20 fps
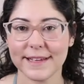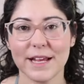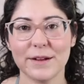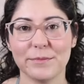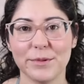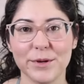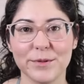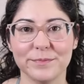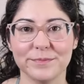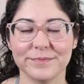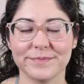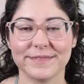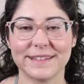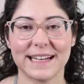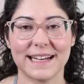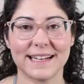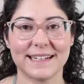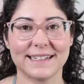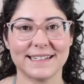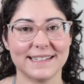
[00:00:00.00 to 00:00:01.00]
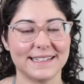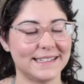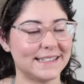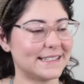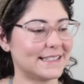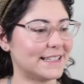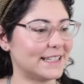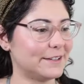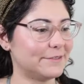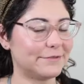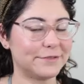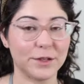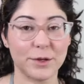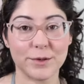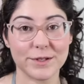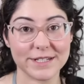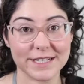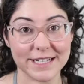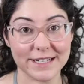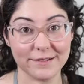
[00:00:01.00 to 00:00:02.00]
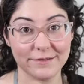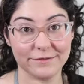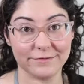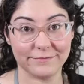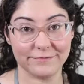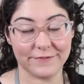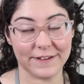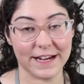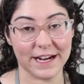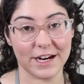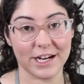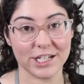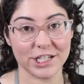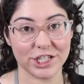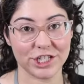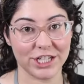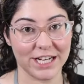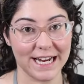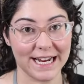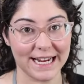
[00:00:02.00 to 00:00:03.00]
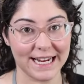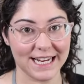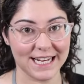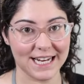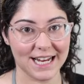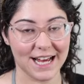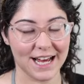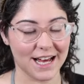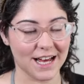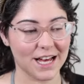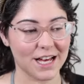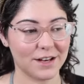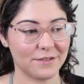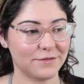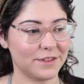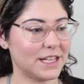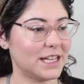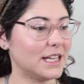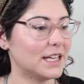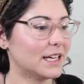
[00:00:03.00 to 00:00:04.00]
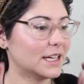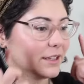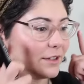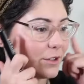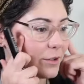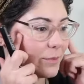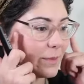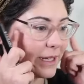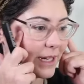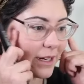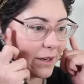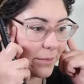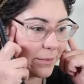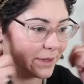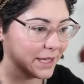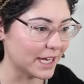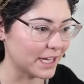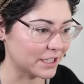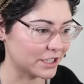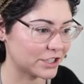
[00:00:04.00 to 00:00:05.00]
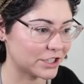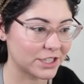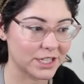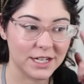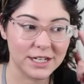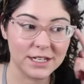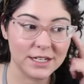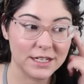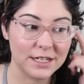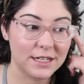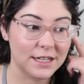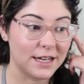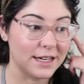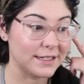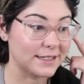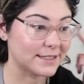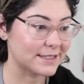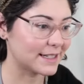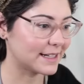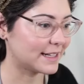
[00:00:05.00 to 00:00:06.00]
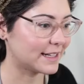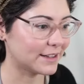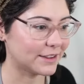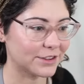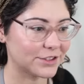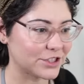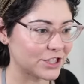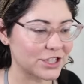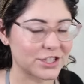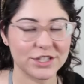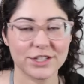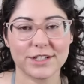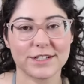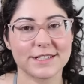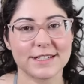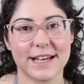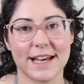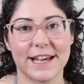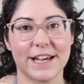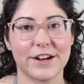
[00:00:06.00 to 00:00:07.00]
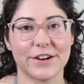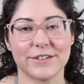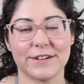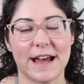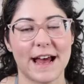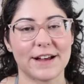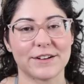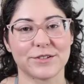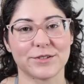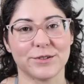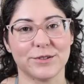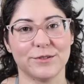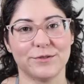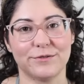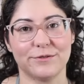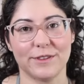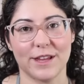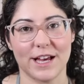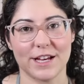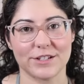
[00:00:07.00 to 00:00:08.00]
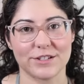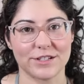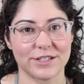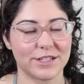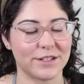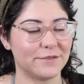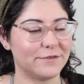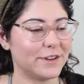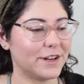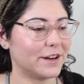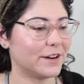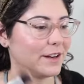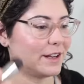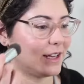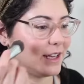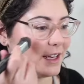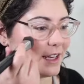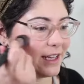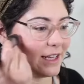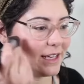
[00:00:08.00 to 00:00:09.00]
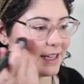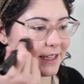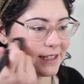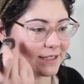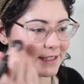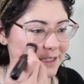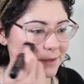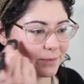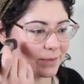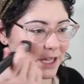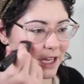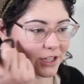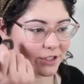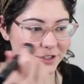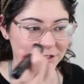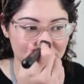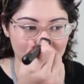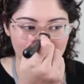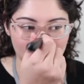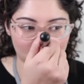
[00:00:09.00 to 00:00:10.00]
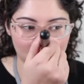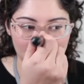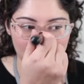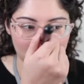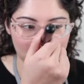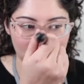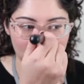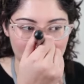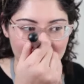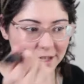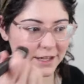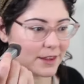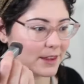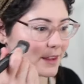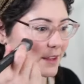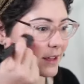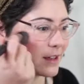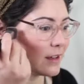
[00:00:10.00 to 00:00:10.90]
And boom, that is the Florentine Fair shade of the Illuminare blush. I just think it just looks like your natural flush. It's a very easy blush to work with.